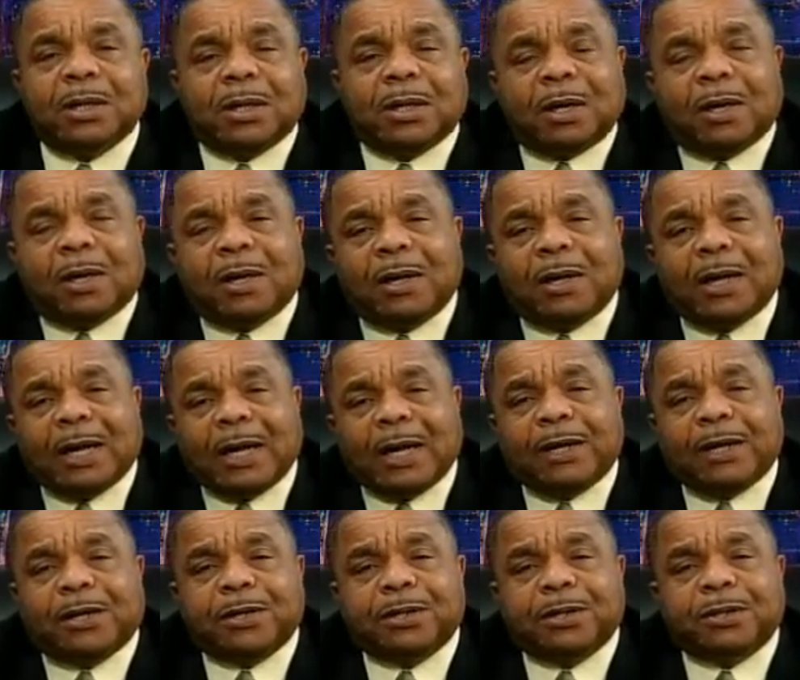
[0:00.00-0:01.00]
uh,
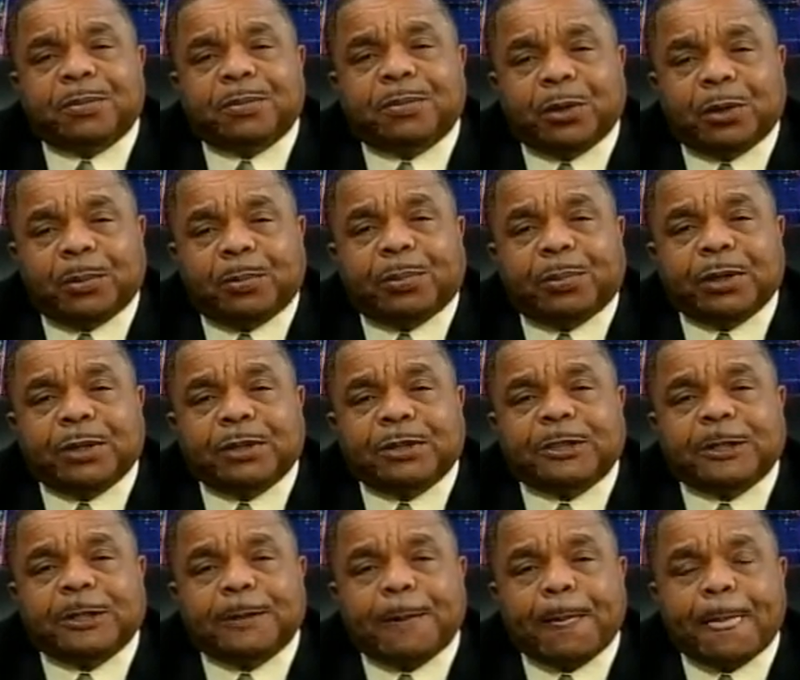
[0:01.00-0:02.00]
acres per
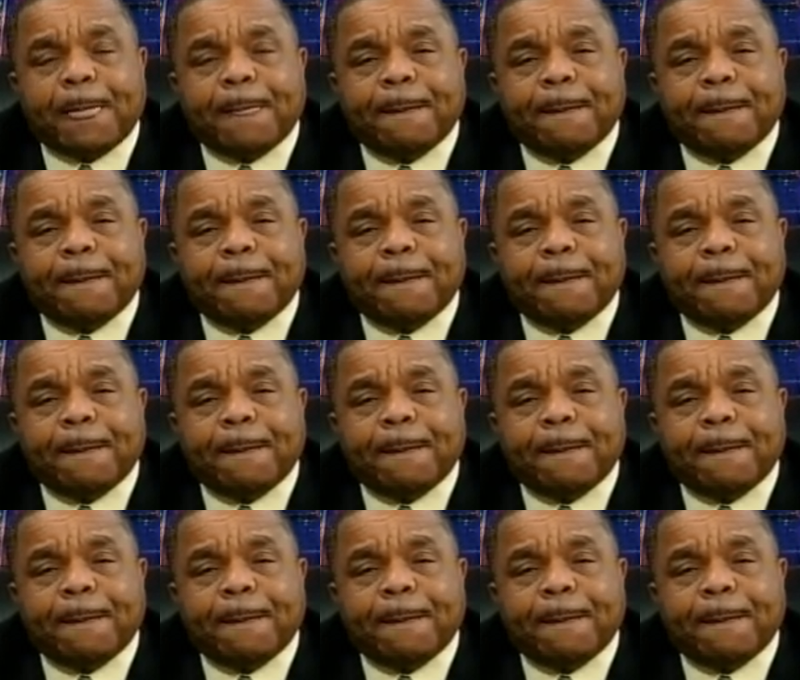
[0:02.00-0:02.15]
person.